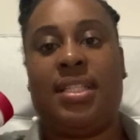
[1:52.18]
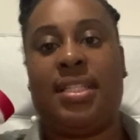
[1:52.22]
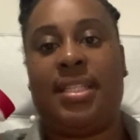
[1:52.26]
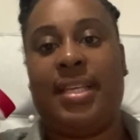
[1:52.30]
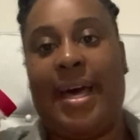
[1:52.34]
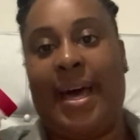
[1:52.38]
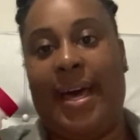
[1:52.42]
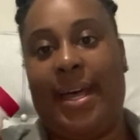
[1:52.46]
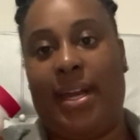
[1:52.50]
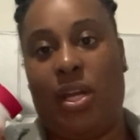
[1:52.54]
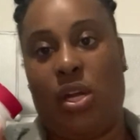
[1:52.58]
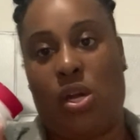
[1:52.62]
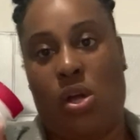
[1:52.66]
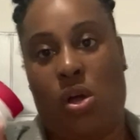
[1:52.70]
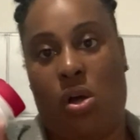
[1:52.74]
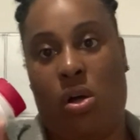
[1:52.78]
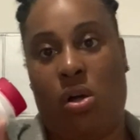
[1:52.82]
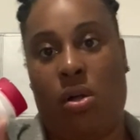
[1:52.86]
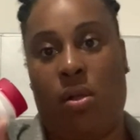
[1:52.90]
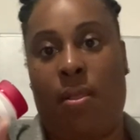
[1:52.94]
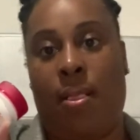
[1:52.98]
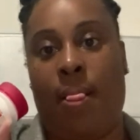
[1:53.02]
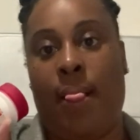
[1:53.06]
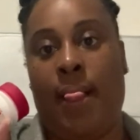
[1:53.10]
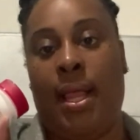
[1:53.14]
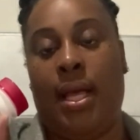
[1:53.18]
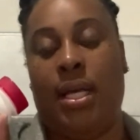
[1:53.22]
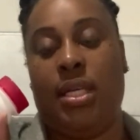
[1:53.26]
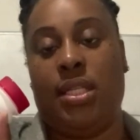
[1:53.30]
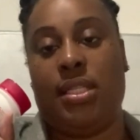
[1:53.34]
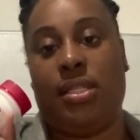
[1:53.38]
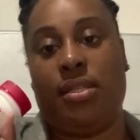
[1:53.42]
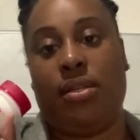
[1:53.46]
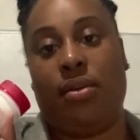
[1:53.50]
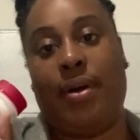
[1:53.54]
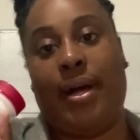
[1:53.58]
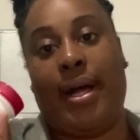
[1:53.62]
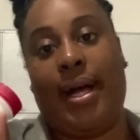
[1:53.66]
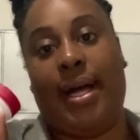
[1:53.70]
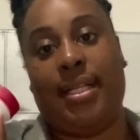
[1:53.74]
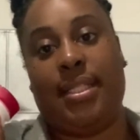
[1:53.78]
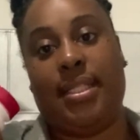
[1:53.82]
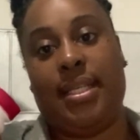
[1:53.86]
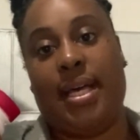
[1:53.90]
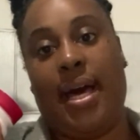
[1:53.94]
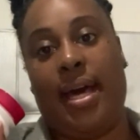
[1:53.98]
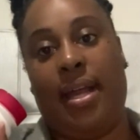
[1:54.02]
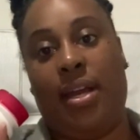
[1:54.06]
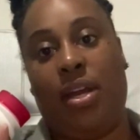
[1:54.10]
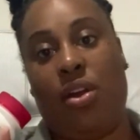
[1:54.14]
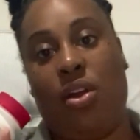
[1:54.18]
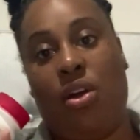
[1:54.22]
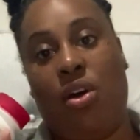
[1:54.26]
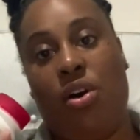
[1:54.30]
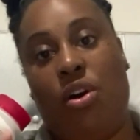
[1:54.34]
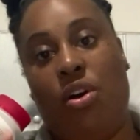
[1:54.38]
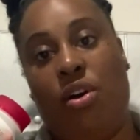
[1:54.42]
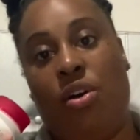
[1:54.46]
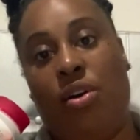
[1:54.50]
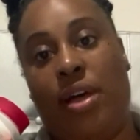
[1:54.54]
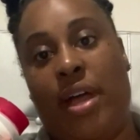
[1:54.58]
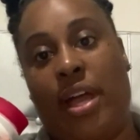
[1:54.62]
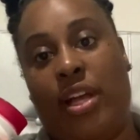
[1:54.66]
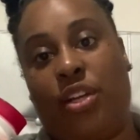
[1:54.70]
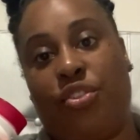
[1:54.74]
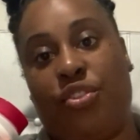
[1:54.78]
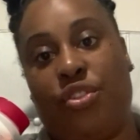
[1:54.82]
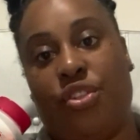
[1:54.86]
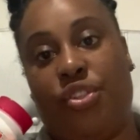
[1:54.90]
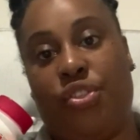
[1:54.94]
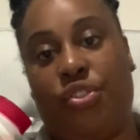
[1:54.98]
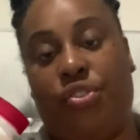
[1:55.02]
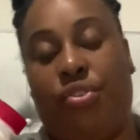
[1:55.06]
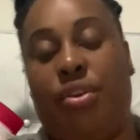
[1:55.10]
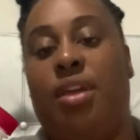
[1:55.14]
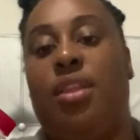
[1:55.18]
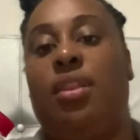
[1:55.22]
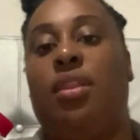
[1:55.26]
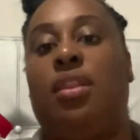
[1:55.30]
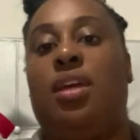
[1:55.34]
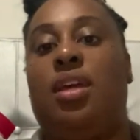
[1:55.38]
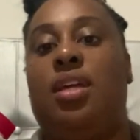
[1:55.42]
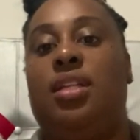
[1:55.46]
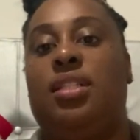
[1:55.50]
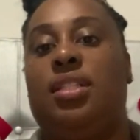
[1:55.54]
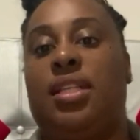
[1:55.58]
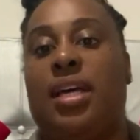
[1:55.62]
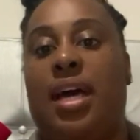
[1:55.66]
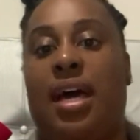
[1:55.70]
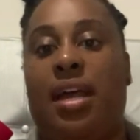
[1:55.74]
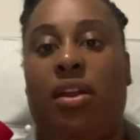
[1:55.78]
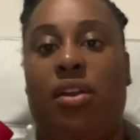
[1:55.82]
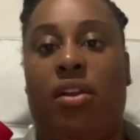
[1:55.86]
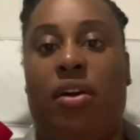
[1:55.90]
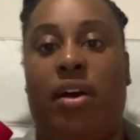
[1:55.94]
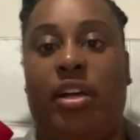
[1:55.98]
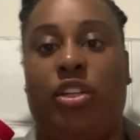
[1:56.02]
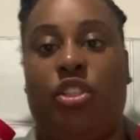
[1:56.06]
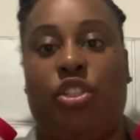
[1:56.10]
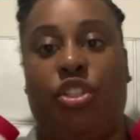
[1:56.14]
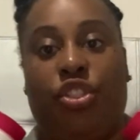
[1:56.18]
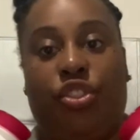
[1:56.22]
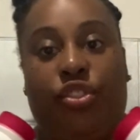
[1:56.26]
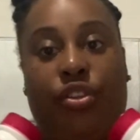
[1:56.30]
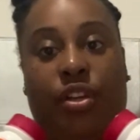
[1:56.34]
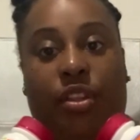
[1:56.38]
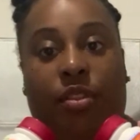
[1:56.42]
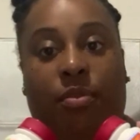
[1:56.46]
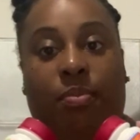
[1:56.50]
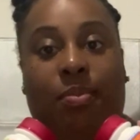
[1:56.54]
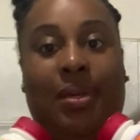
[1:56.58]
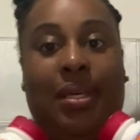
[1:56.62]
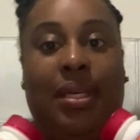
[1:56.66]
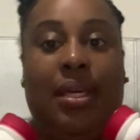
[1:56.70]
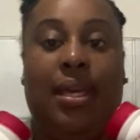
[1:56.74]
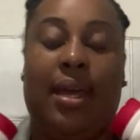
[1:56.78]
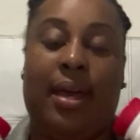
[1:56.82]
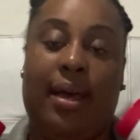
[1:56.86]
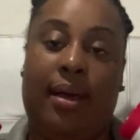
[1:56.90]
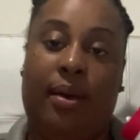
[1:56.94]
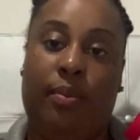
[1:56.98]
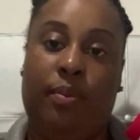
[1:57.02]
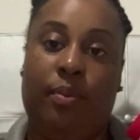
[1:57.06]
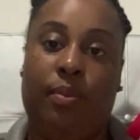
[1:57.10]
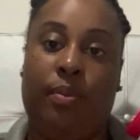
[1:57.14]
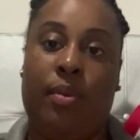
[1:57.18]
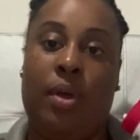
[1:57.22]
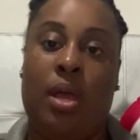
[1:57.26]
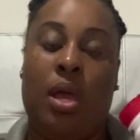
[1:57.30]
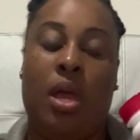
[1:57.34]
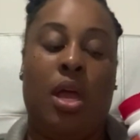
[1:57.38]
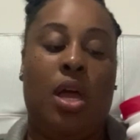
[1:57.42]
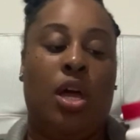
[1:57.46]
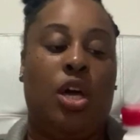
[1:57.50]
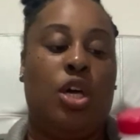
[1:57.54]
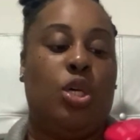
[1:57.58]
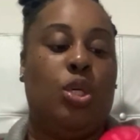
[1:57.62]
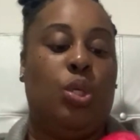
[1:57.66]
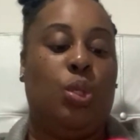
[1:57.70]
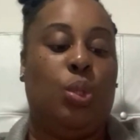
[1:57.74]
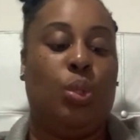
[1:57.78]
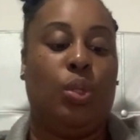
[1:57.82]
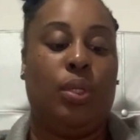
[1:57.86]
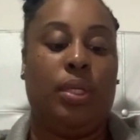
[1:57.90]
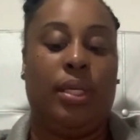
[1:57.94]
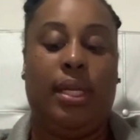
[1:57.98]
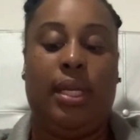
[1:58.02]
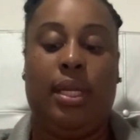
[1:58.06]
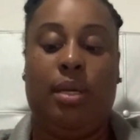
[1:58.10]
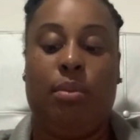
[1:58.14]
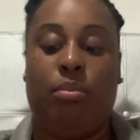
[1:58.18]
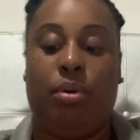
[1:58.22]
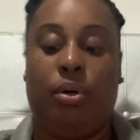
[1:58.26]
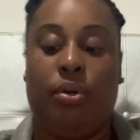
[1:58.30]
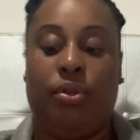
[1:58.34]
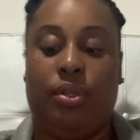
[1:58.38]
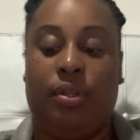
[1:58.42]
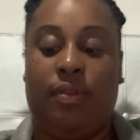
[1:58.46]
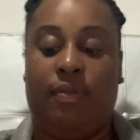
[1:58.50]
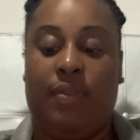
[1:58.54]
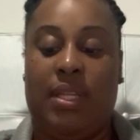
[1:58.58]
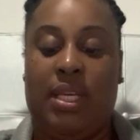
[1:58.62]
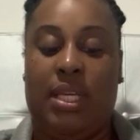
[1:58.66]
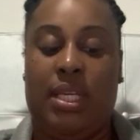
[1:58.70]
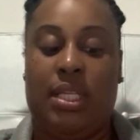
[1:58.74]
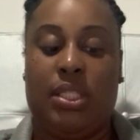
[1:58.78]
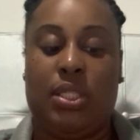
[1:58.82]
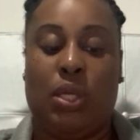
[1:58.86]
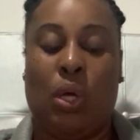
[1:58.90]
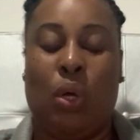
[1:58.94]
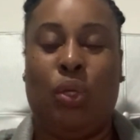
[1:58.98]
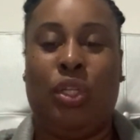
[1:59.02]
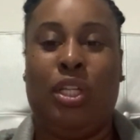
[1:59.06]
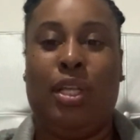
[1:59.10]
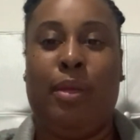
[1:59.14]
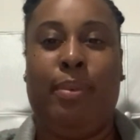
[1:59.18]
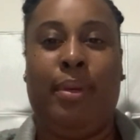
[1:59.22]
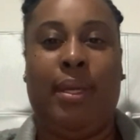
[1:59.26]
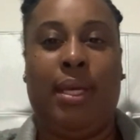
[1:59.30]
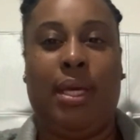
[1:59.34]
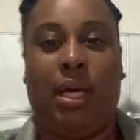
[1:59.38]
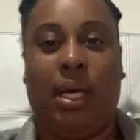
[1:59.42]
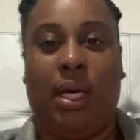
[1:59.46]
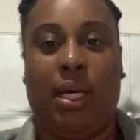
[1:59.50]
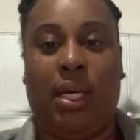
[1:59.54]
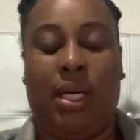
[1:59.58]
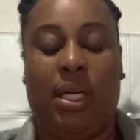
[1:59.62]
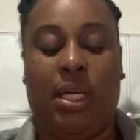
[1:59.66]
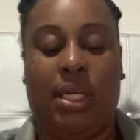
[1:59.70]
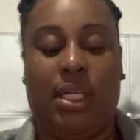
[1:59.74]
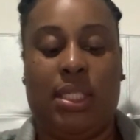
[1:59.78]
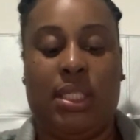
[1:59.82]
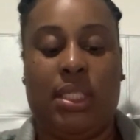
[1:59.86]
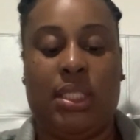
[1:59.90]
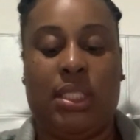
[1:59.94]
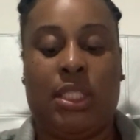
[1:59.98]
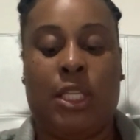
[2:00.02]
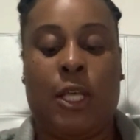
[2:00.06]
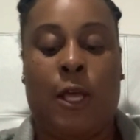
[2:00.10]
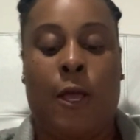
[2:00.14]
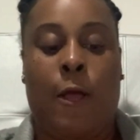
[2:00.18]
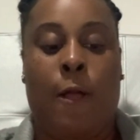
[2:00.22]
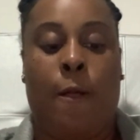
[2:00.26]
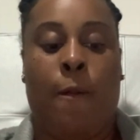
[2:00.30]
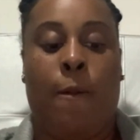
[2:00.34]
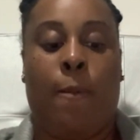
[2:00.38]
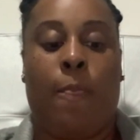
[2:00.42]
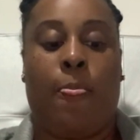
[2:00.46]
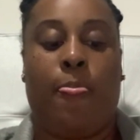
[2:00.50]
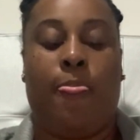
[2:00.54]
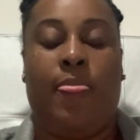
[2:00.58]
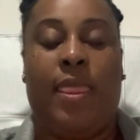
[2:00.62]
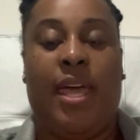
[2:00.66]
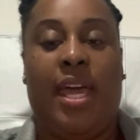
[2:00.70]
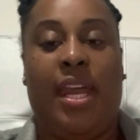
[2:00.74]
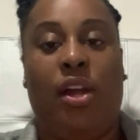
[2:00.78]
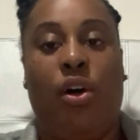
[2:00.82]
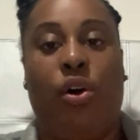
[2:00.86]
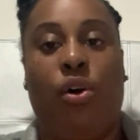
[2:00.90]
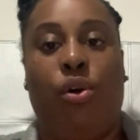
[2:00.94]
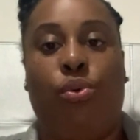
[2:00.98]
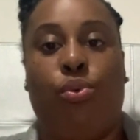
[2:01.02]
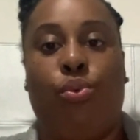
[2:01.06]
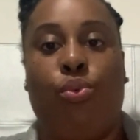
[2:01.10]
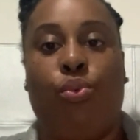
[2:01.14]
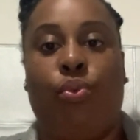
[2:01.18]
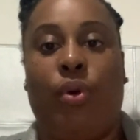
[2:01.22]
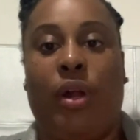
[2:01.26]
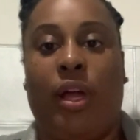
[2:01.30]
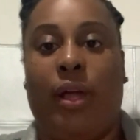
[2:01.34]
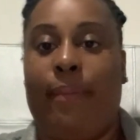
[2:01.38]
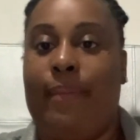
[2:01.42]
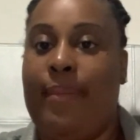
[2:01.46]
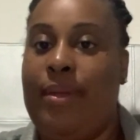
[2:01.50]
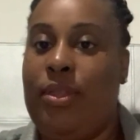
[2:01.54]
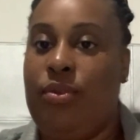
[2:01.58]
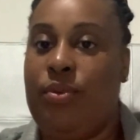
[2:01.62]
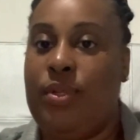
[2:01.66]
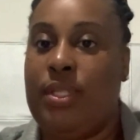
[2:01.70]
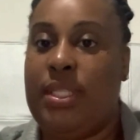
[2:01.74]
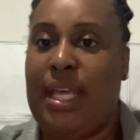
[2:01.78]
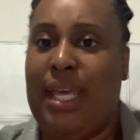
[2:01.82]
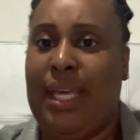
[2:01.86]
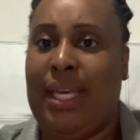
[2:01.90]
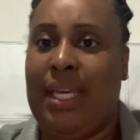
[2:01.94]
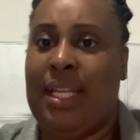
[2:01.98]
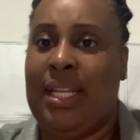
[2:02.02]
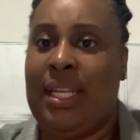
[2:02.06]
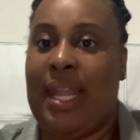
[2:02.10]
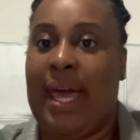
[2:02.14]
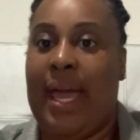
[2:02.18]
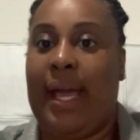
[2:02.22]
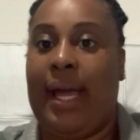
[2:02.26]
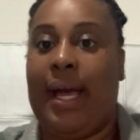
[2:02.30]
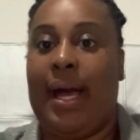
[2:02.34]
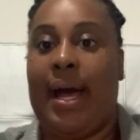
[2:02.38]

Tylenol. So I got Tylenol Extra Strength and Tylenol Extra Strength PM. You'll need both of these only because they don't recommend you taking like